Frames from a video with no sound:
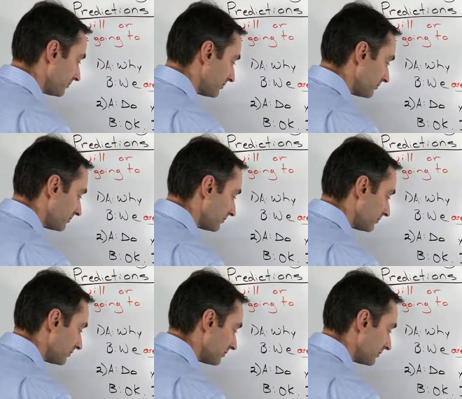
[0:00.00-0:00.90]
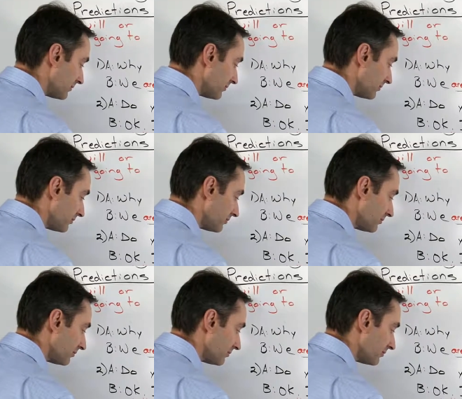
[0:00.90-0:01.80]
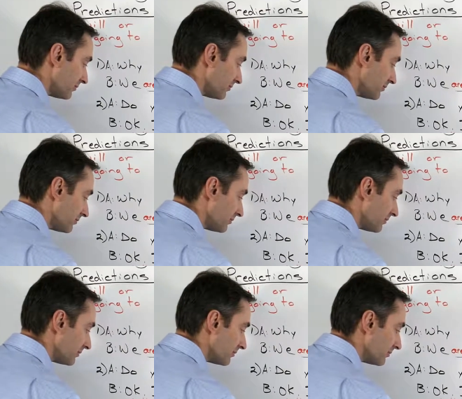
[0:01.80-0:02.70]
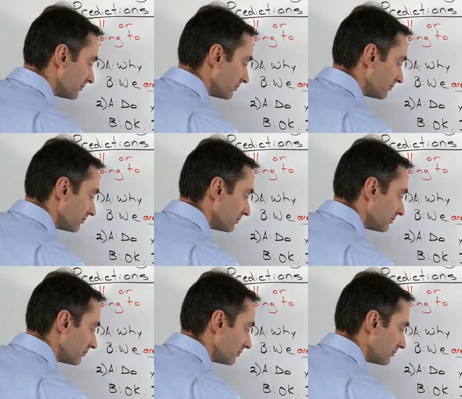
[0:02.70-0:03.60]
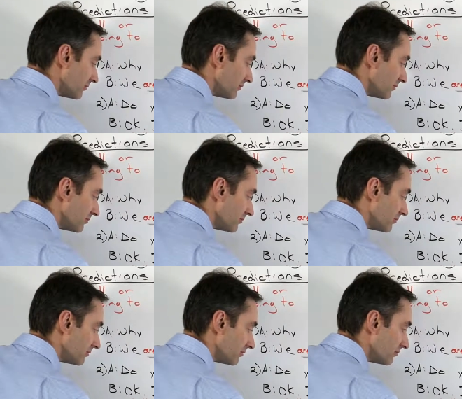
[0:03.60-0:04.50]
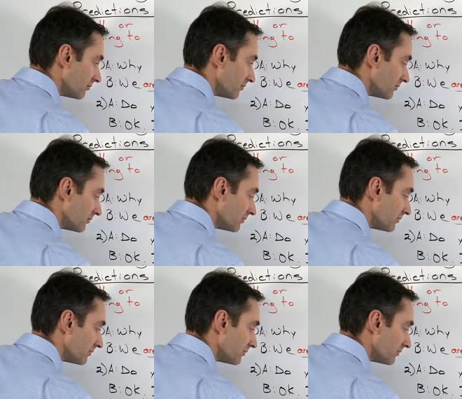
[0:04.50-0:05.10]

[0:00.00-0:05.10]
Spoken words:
(silence)